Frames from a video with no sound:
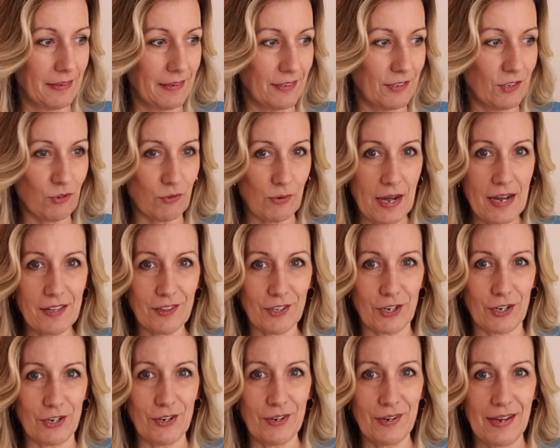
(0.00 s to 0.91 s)

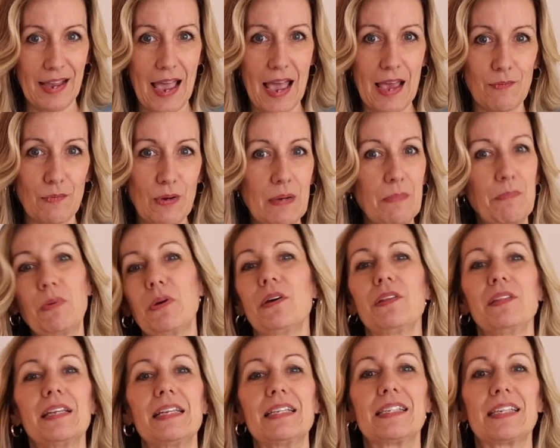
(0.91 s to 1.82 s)
trailer and we'd
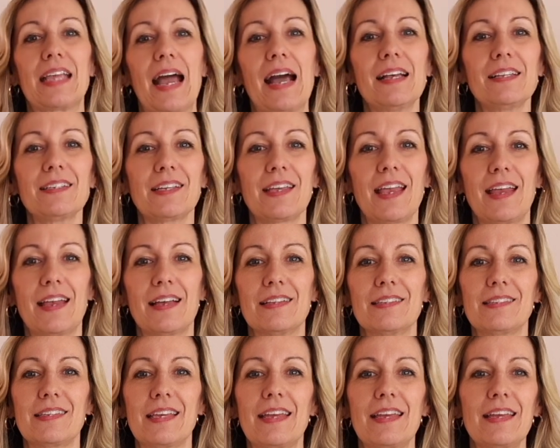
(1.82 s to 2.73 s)
put these gas
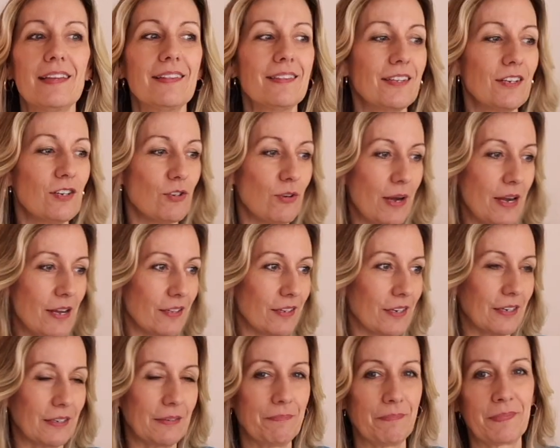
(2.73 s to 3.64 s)
cans in the
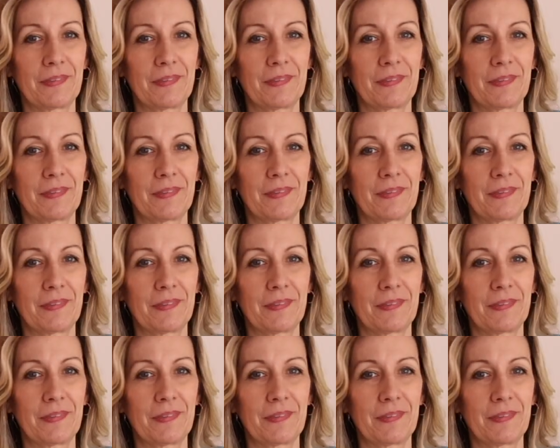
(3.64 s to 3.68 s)
trailer.